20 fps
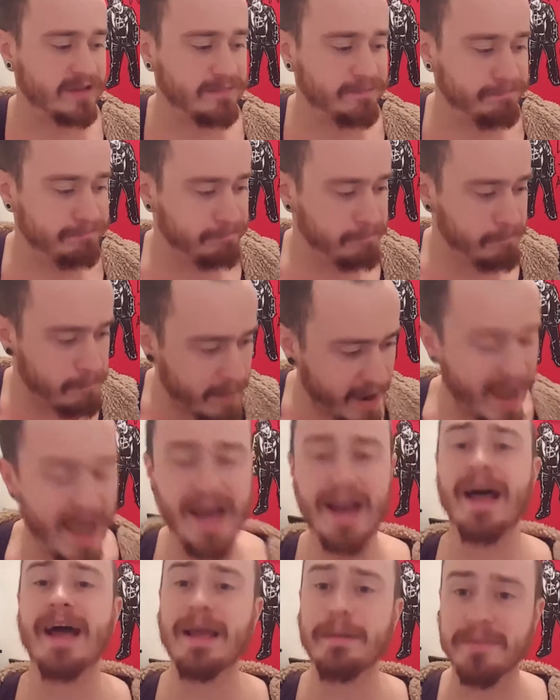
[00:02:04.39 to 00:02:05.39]

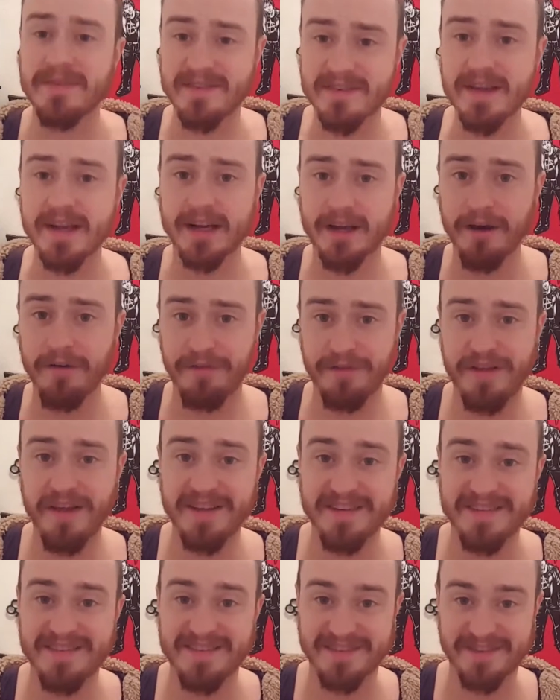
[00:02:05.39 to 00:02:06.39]
Man, I am sick of
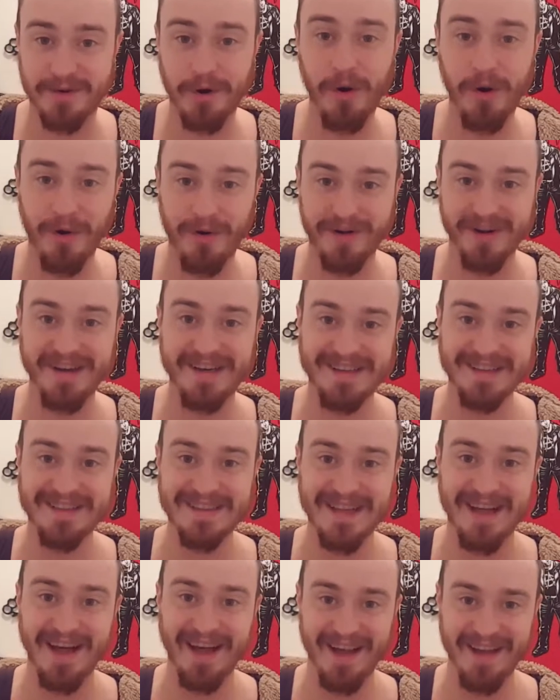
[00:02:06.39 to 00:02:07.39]
this
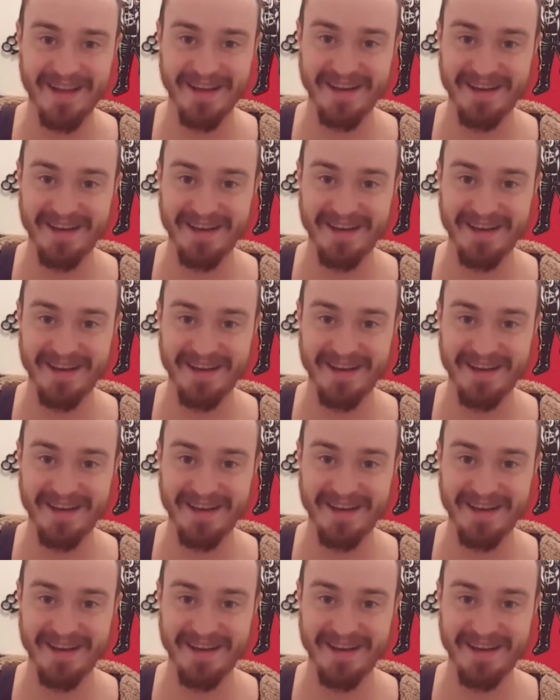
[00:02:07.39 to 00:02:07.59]
storyline.